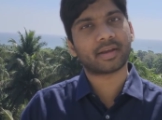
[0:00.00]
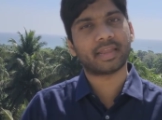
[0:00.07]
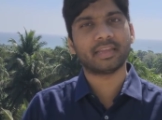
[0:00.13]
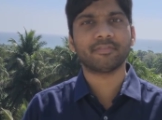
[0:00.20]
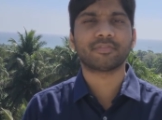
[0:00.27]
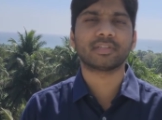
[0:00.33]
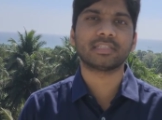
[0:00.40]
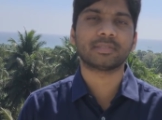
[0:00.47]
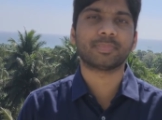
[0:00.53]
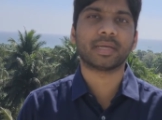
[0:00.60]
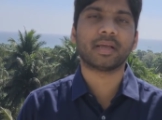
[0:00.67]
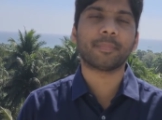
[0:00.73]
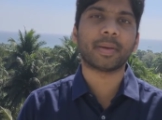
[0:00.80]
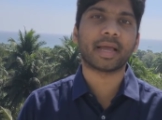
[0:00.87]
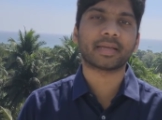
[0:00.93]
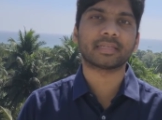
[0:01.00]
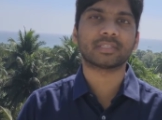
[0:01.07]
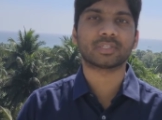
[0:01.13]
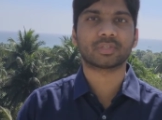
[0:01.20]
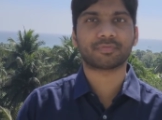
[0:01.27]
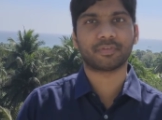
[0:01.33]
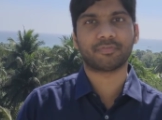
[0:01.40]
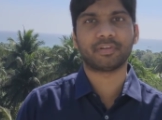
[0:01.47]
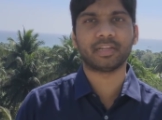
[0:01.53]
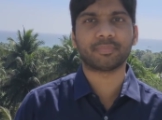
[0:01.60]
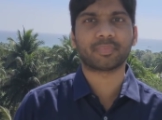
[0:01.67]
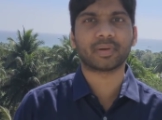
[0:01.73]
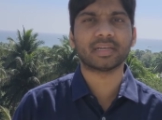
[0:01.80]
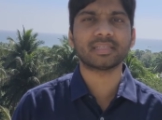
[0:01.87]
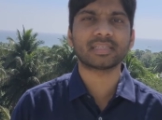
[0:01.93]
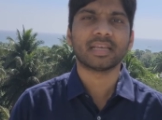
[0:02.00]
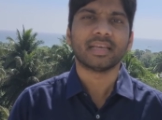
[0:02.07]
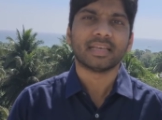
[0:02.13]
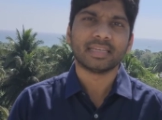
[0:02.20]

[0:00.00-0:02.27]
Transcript: trying for these bigger packages of 15 plus